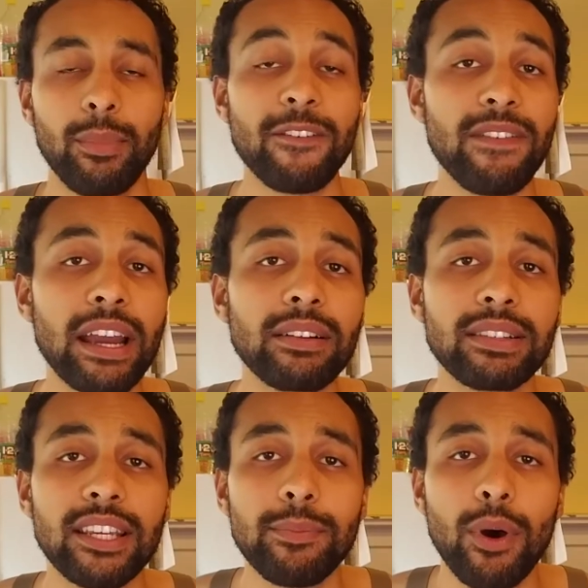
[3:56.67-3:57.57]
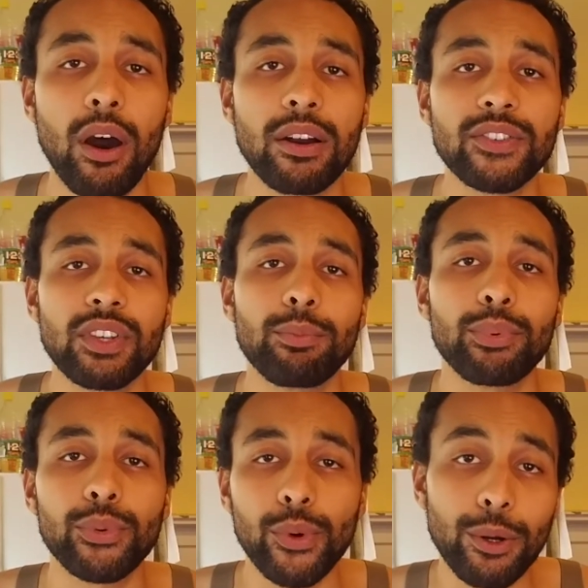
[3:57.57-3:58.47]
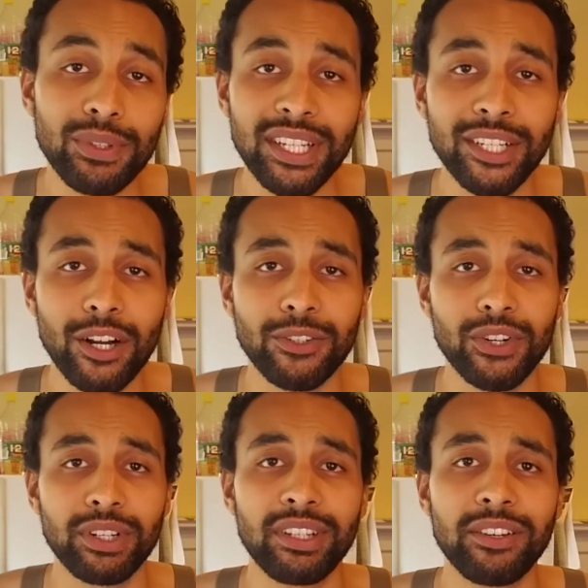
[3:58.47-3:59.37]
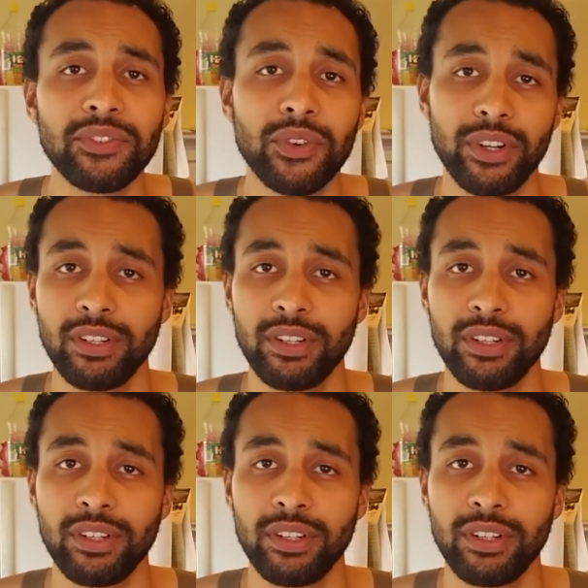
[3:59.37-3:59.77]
My final tip are some protein alternatives for your